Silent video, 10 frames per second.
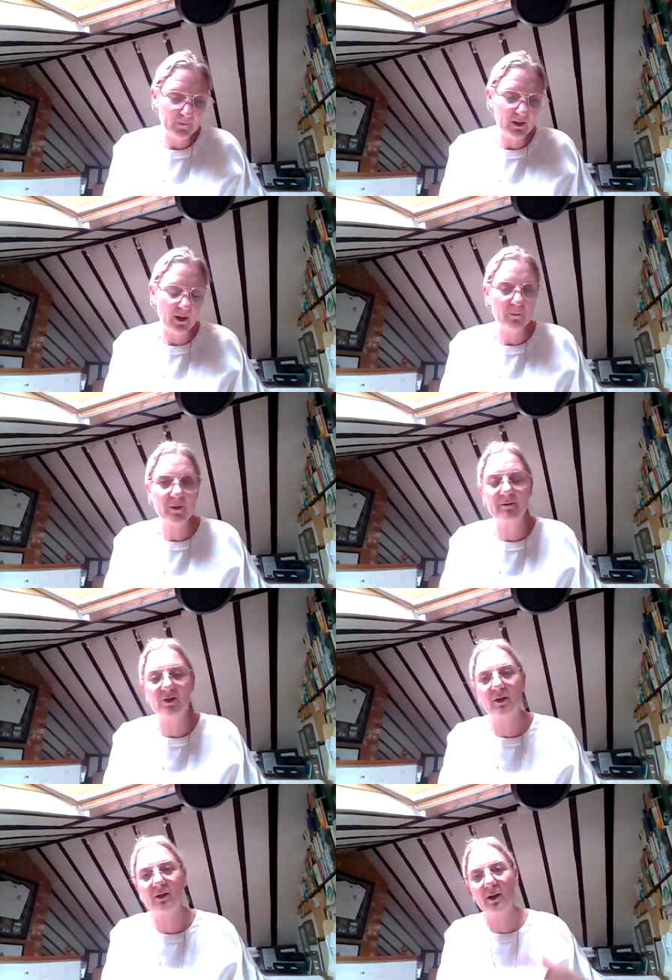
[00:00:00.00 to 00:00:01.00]
you know, private
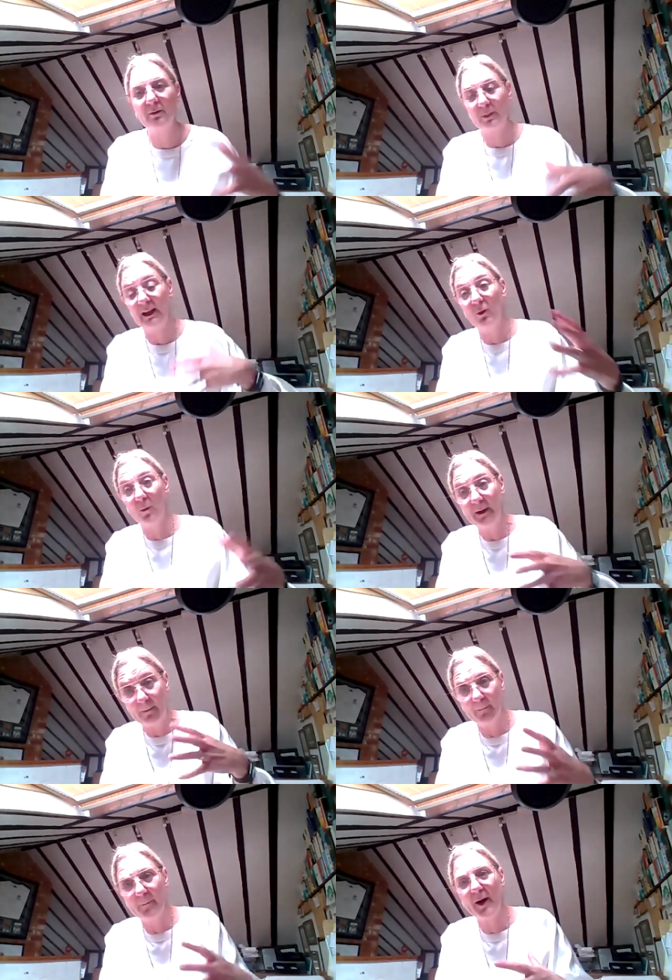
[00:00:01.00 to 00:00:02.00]
trust companies or
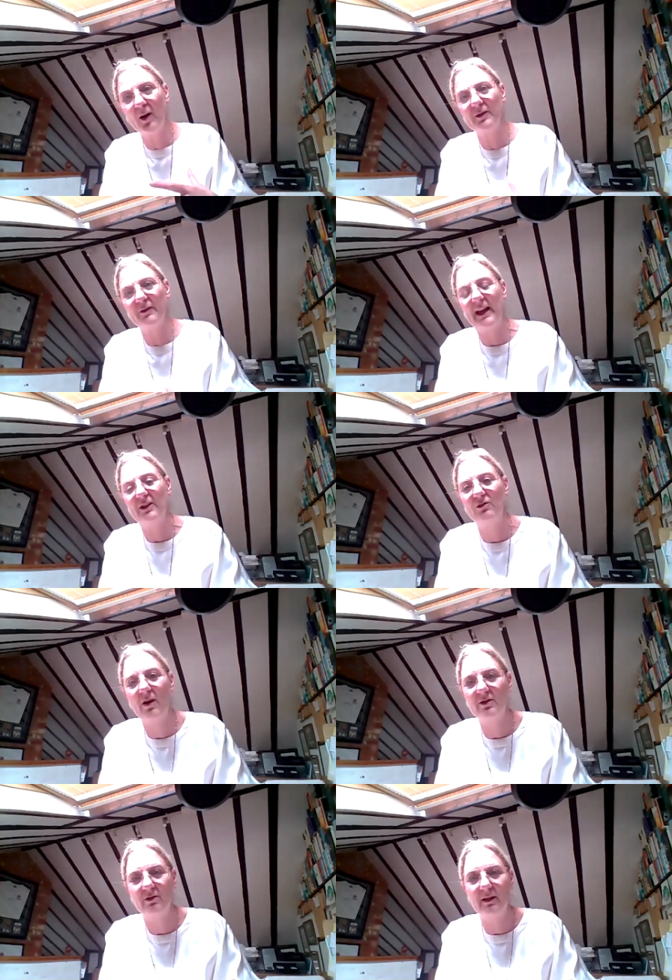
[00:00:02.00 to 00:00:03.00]
being part of that structure